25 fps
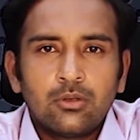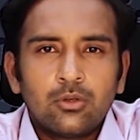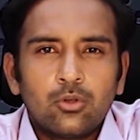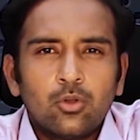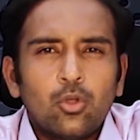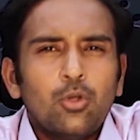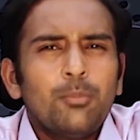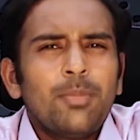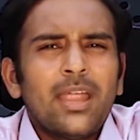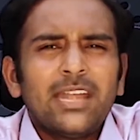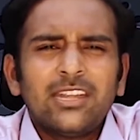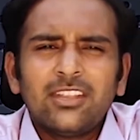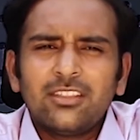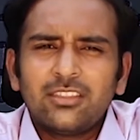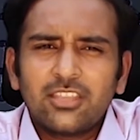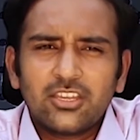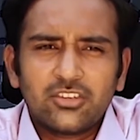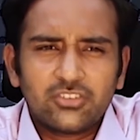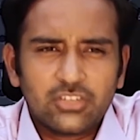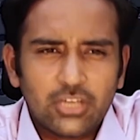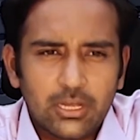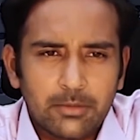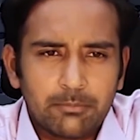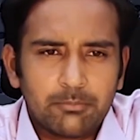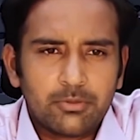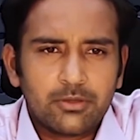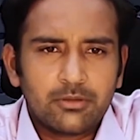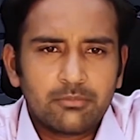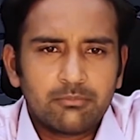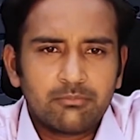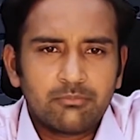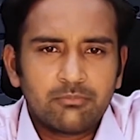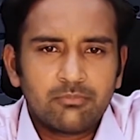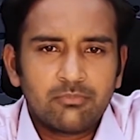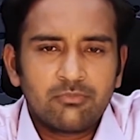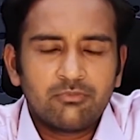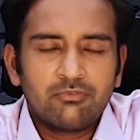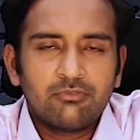No matter the shape,
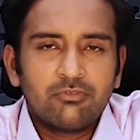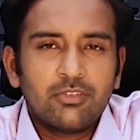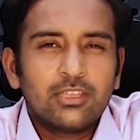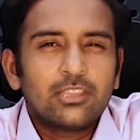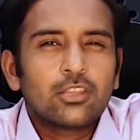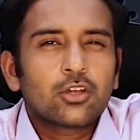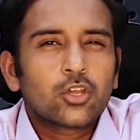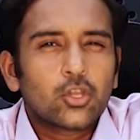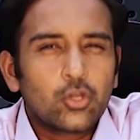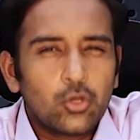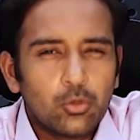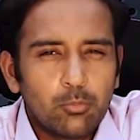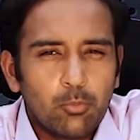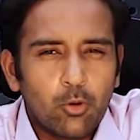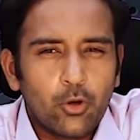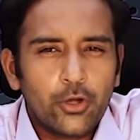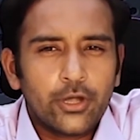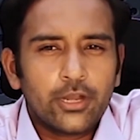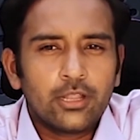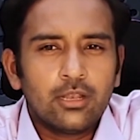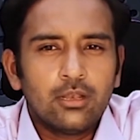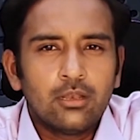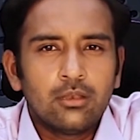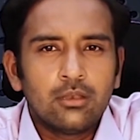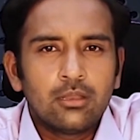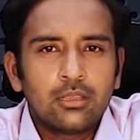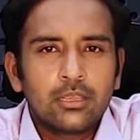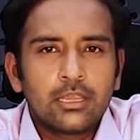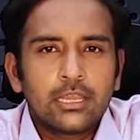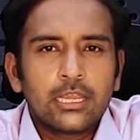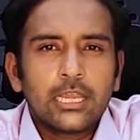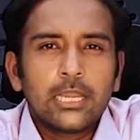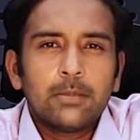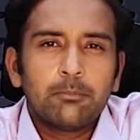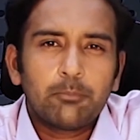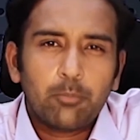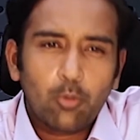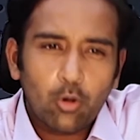whether cuboidal,
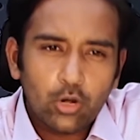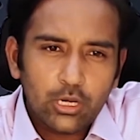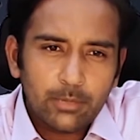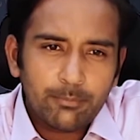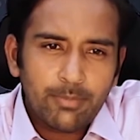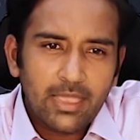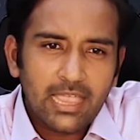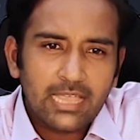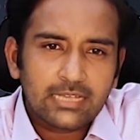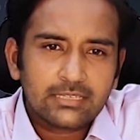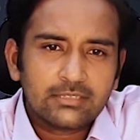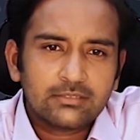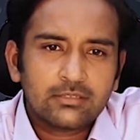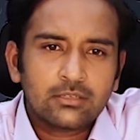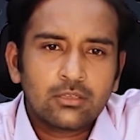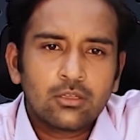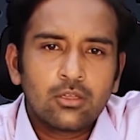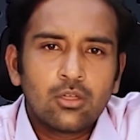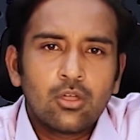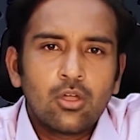in poly bags,